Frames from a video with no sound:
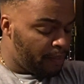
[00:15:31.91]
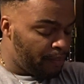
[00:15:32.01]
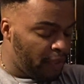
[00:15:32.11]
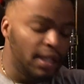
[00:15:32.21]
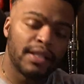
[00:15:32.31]

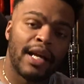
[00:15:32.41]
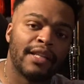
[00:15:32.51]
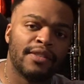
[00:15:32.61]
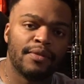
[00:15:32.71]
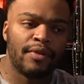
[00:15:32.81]
Please like
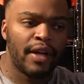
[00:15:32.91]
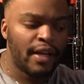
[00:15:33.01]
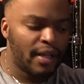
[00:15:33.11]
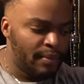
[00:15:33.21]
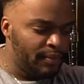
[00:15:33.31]
and
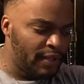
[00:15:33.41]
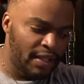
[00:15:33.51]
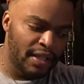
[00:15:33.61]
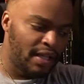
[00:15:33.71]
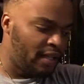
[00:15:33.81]
subscribe.
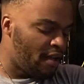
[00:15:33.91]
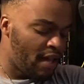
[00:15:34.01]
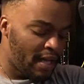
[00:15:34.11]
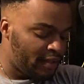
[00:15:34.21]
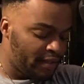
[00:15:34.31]
Again, y'all,
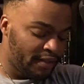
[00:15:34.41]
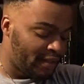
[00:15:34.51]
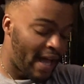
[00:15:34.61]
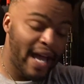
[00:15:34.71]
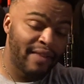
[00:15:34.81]

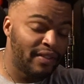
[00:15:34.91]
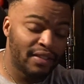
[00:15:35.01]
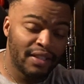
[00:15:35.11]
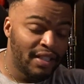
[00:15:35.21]
I haven't